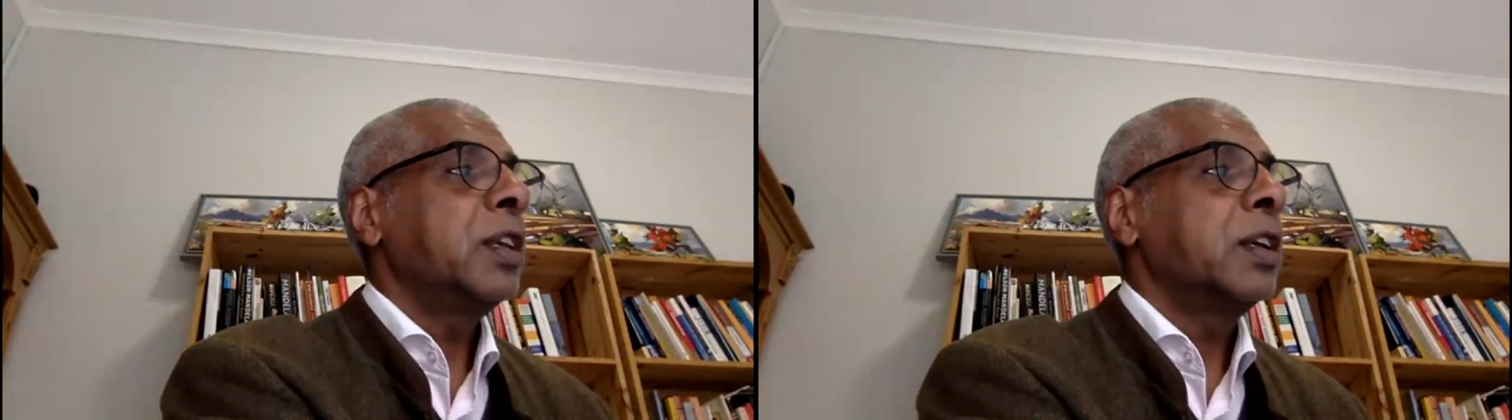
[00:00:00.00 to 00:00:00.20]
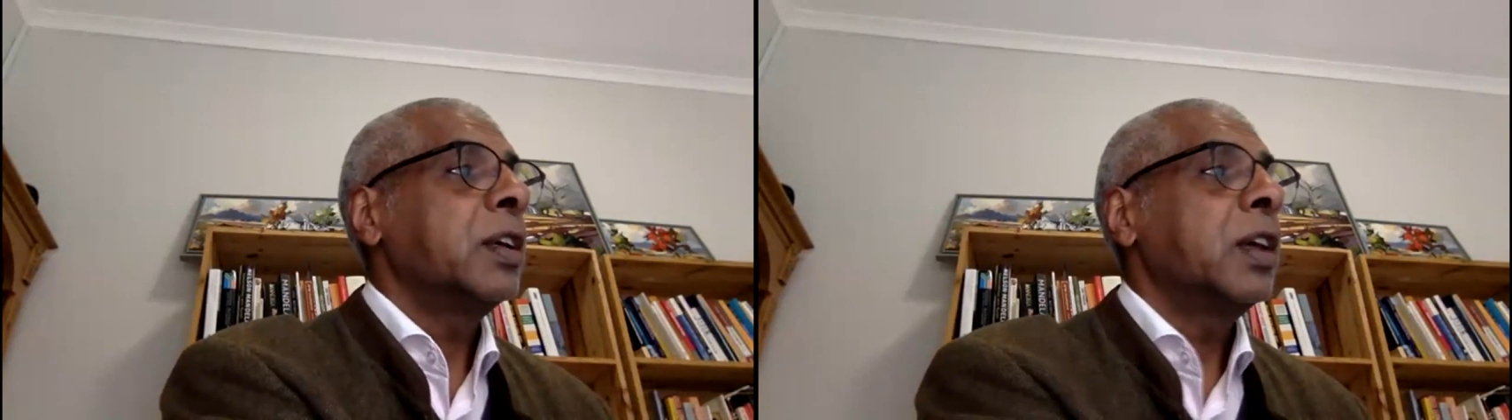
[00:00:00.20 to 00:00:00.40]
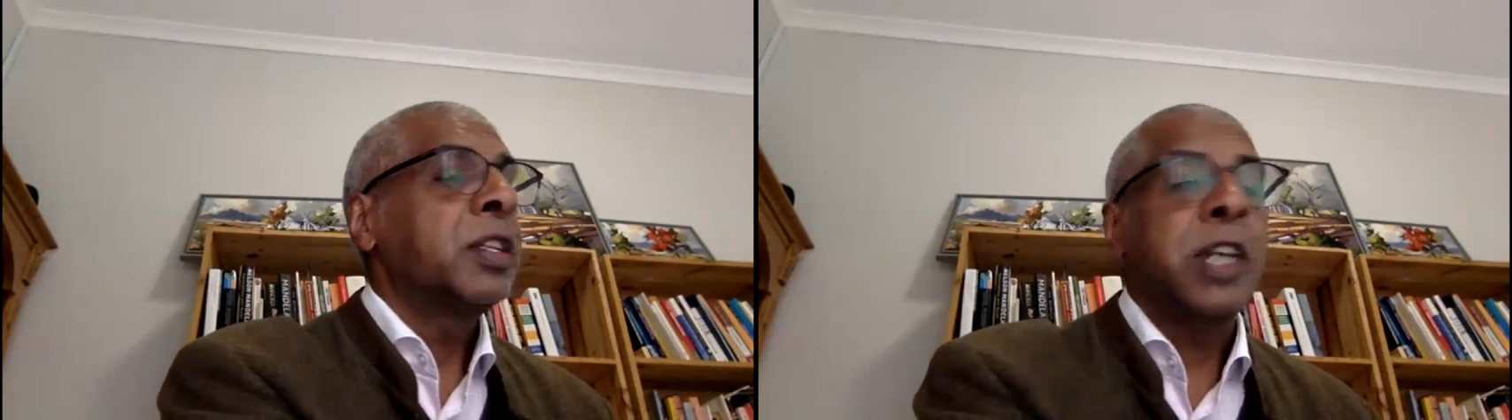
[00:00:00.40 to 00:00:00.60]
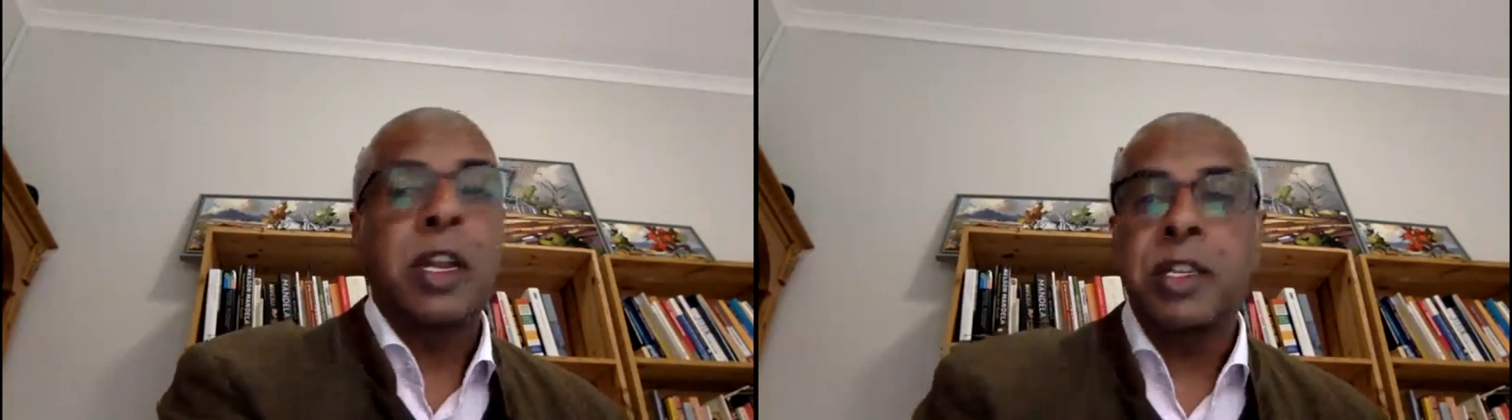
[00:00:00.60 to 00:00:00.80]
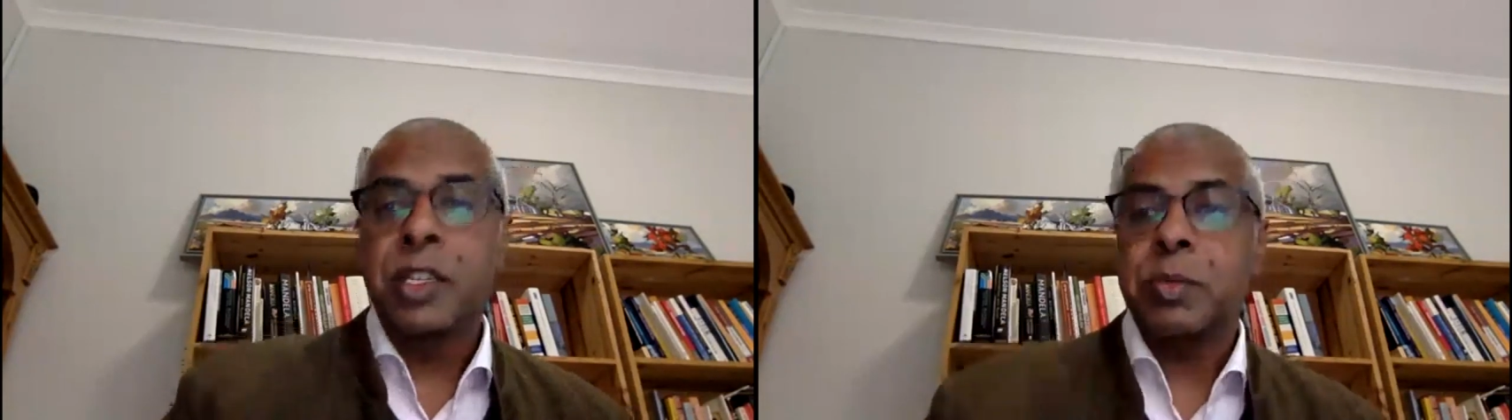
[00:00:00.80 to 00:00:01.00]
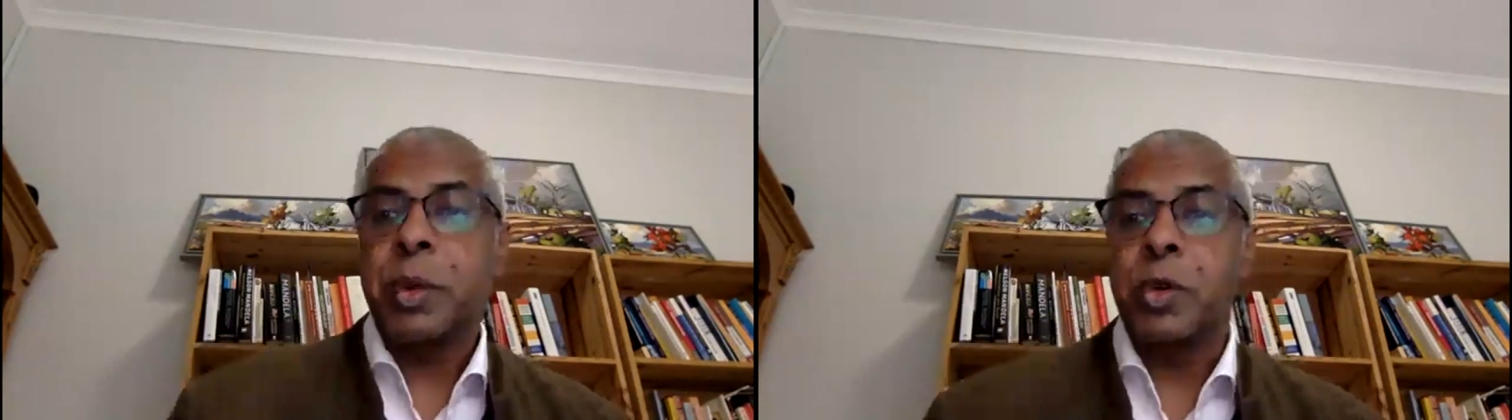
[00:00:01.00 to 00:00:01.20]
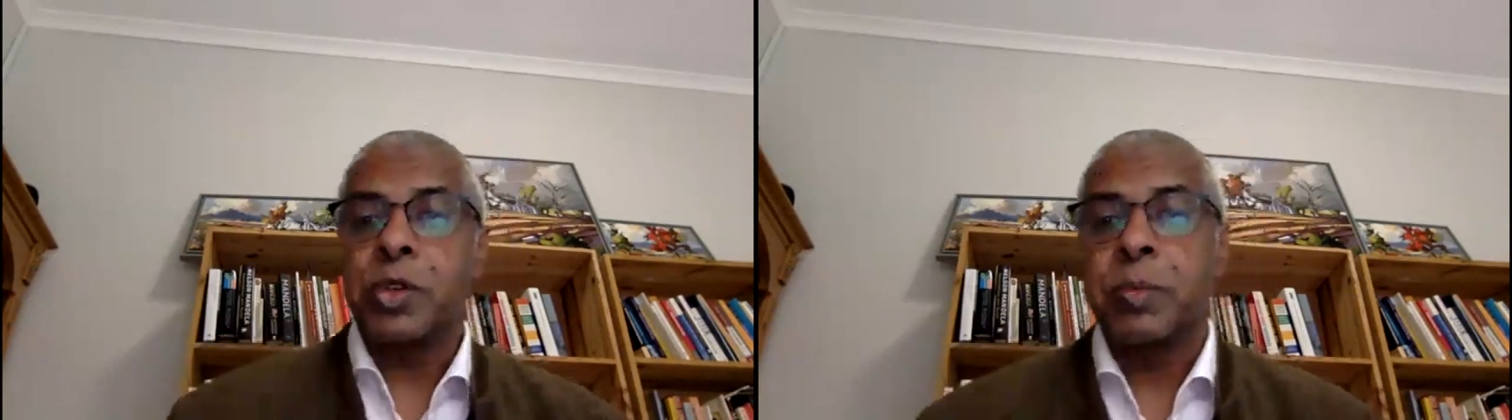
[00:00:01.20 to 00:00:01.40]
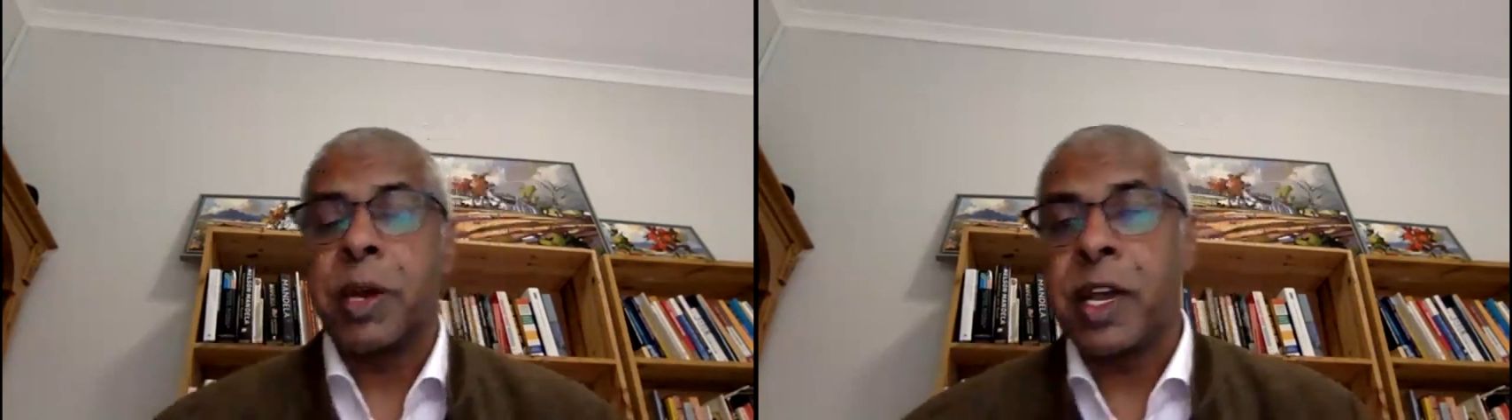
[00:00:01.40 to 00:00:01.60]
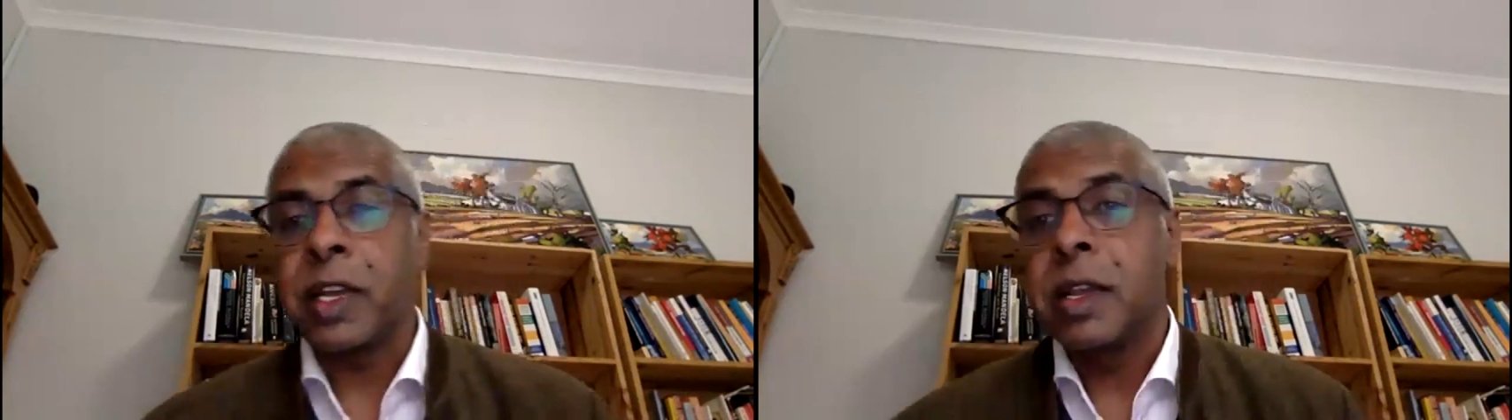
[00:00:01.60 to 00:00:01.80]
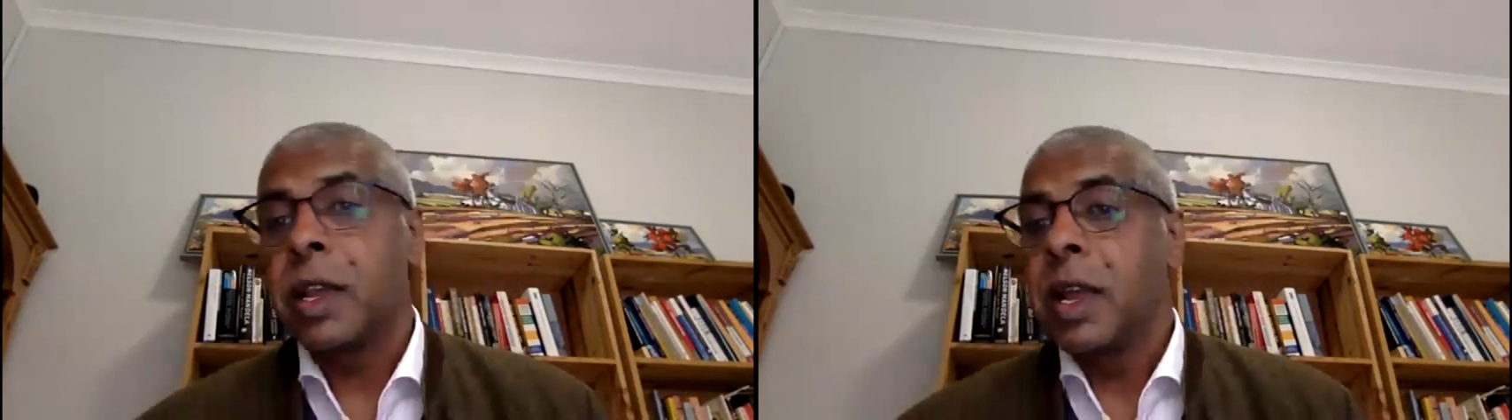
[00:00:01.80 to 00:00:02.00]
the challenges posed
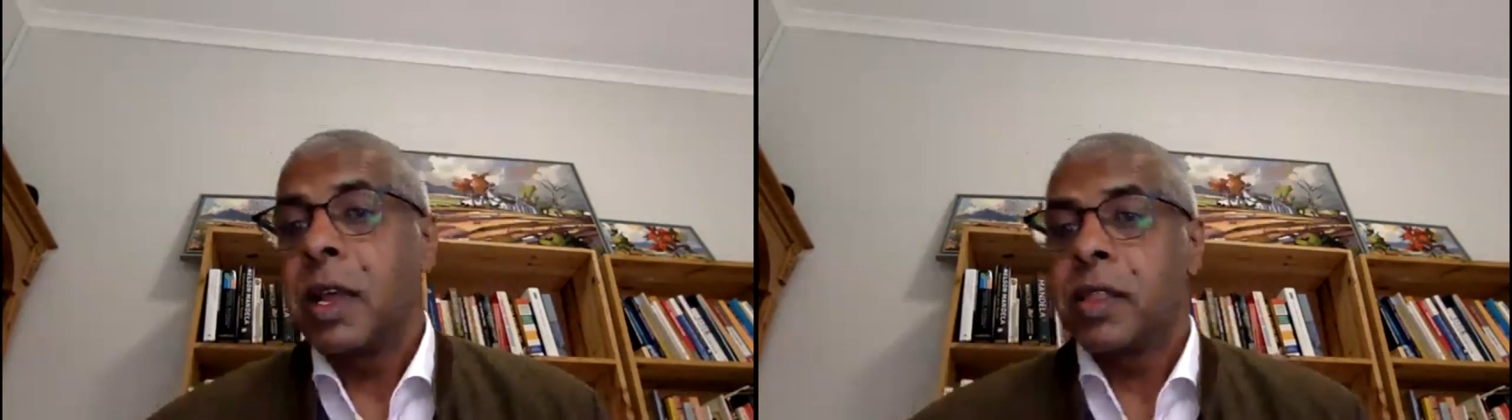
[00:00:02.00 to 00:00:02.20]
by